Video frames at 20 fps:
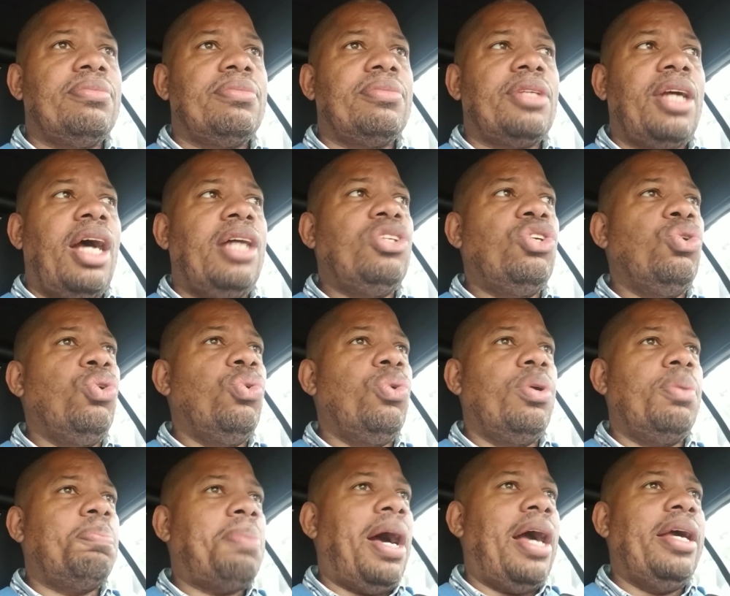I do
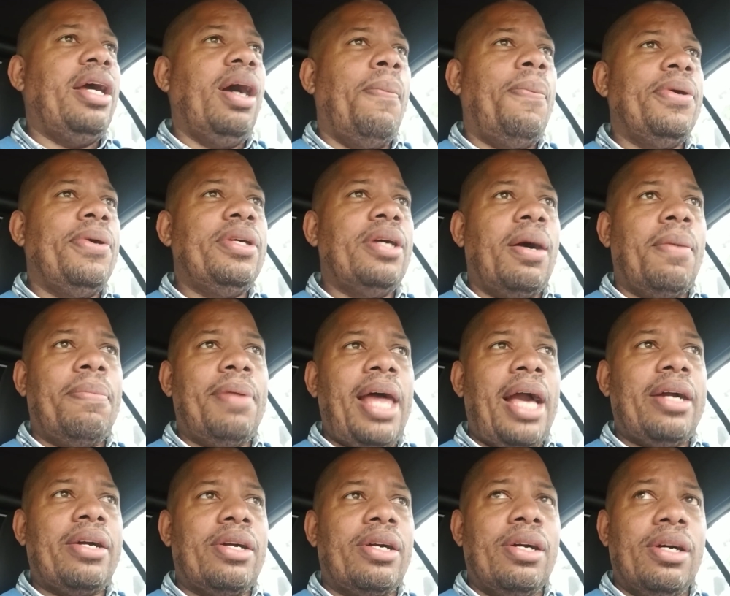it by helping young black
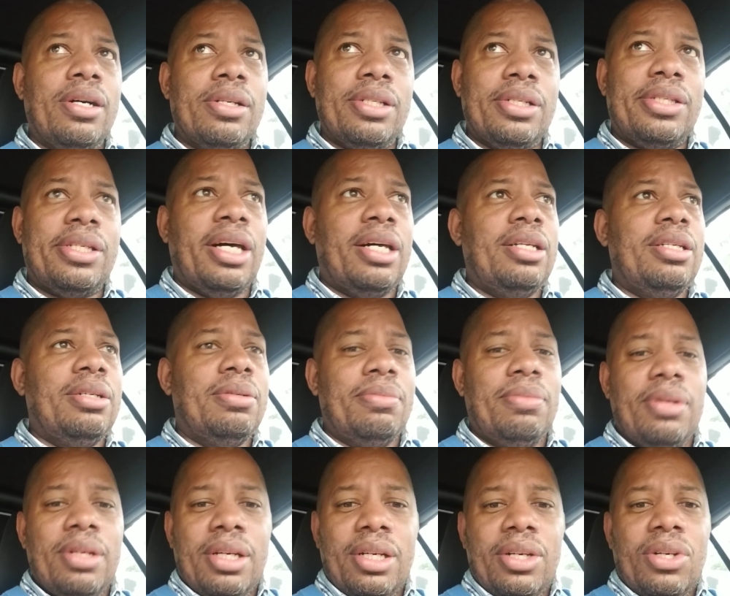girls and telling them
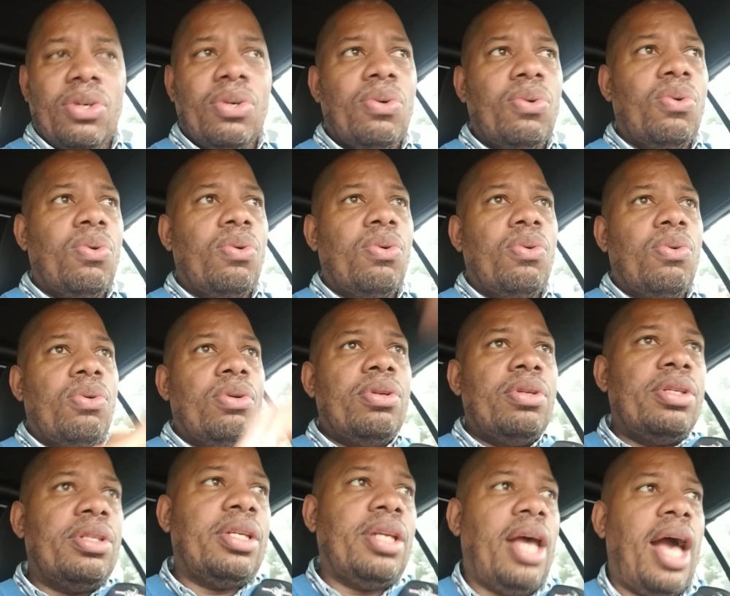
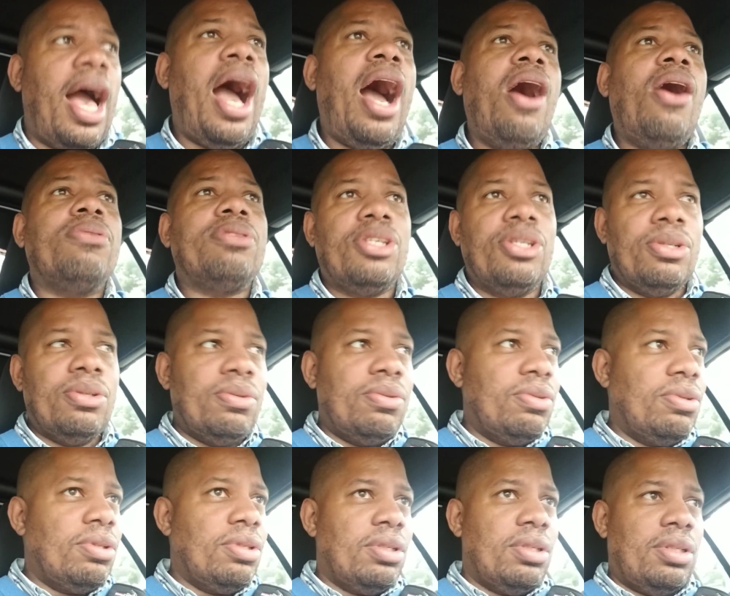how to
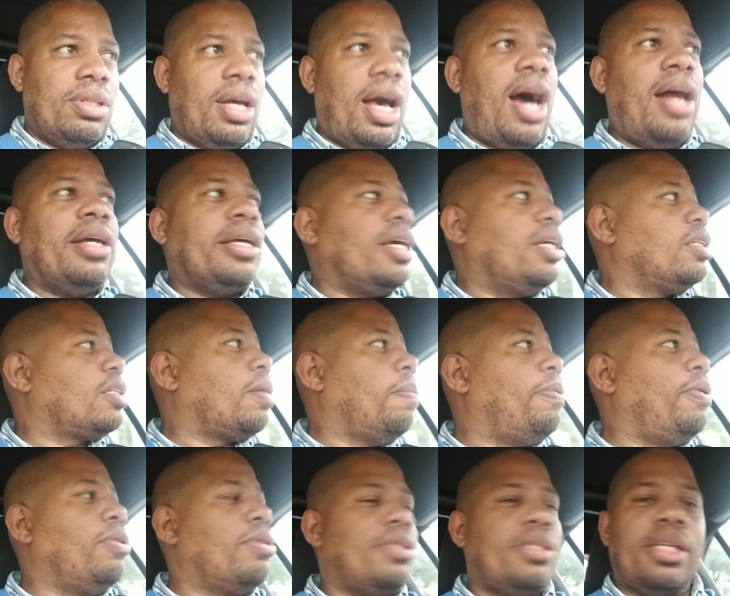get in
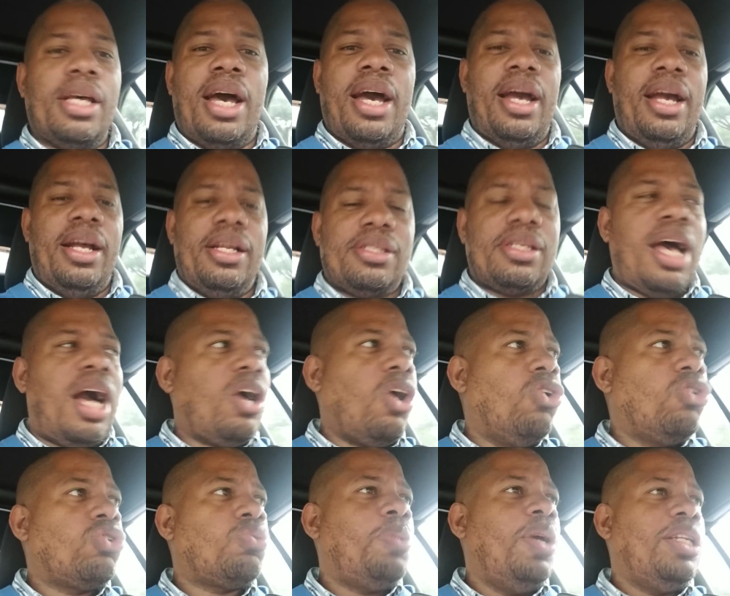computer science. I go
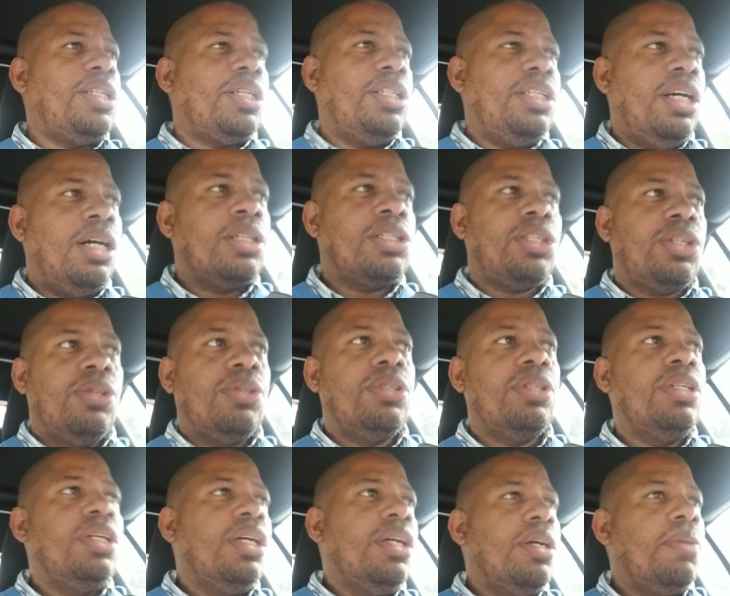to speak to young
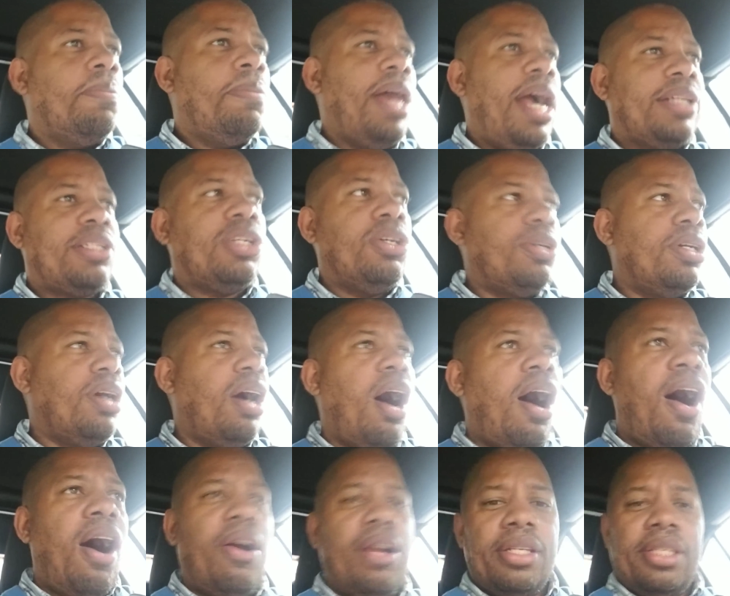children, black children,
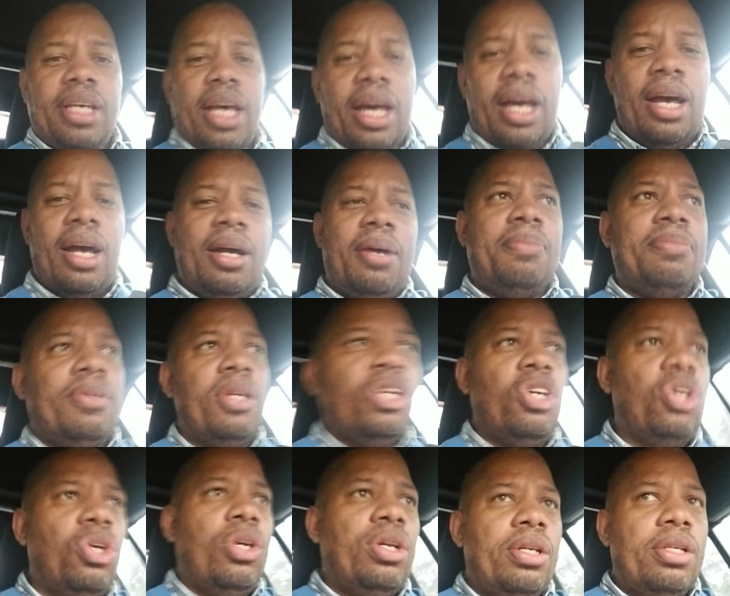all the time,
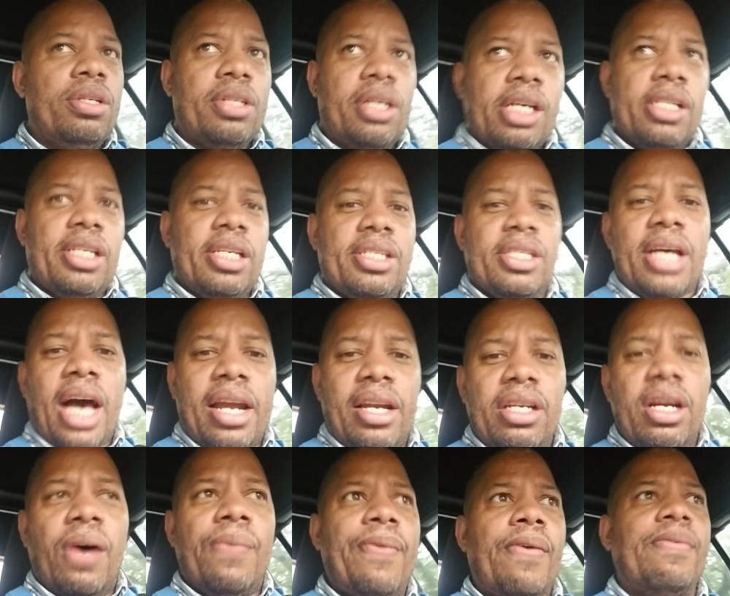because there's not
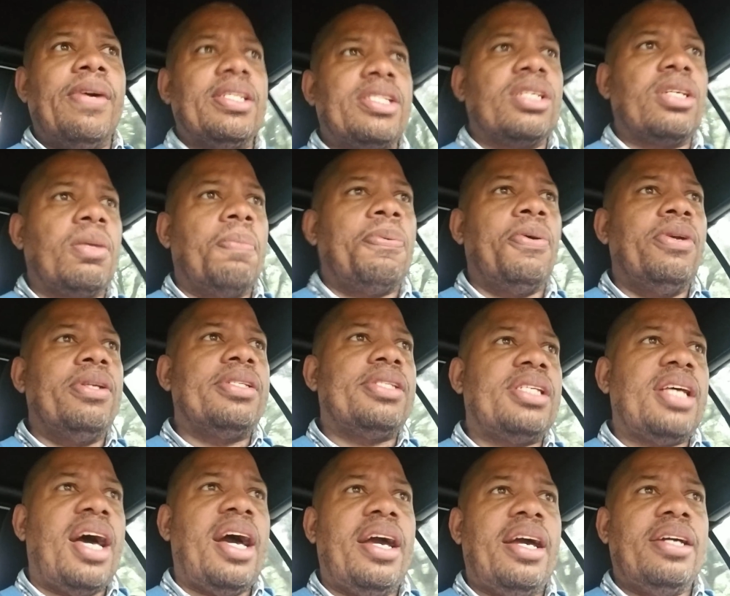enough of us in computer
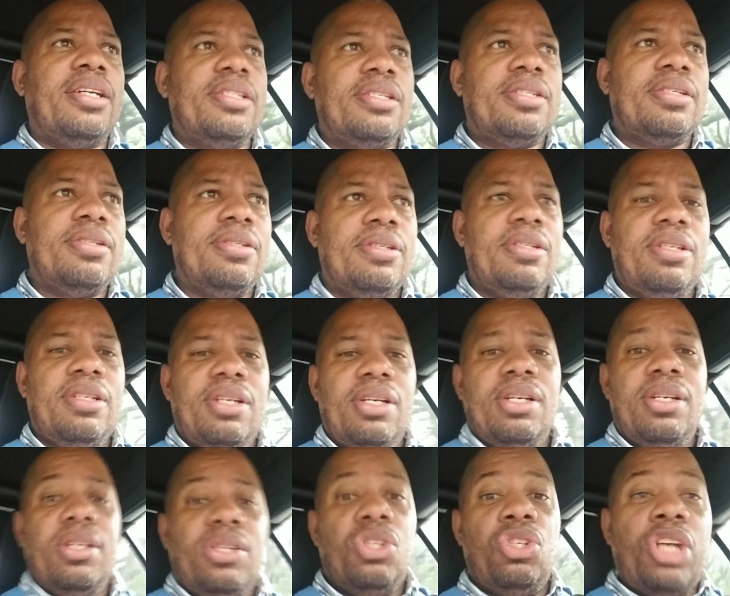science.
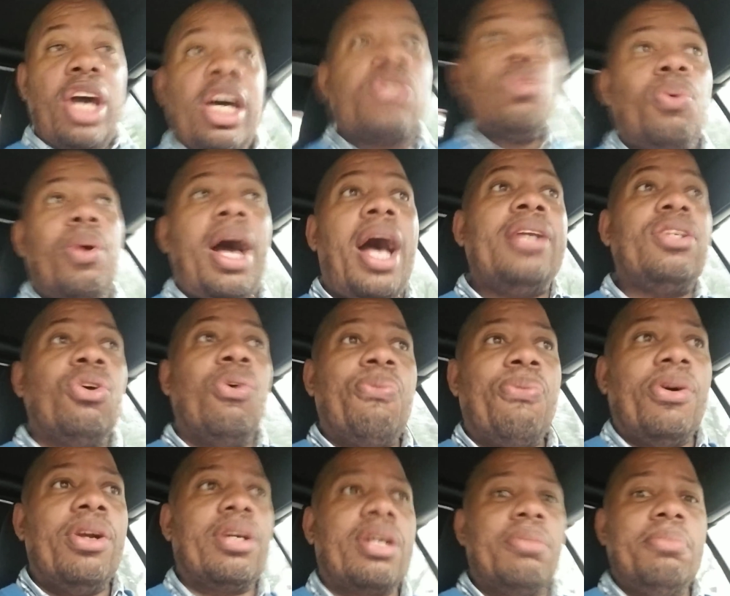That's what I do
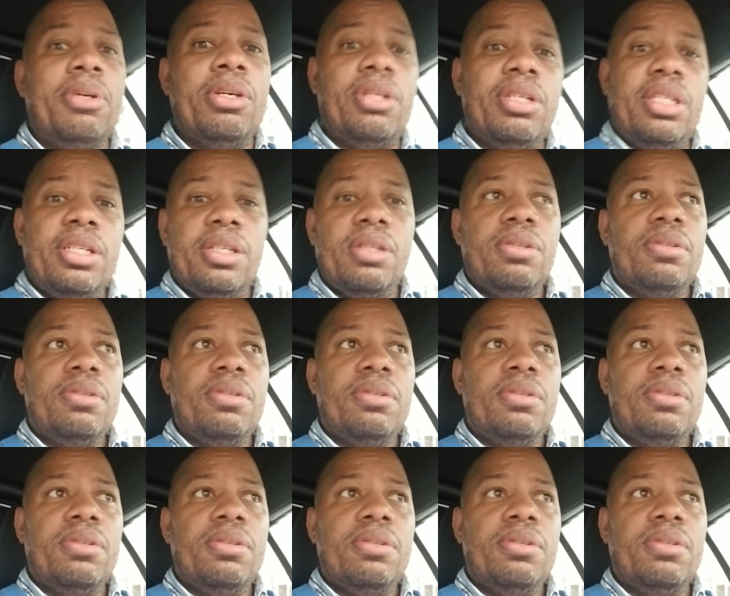for the community.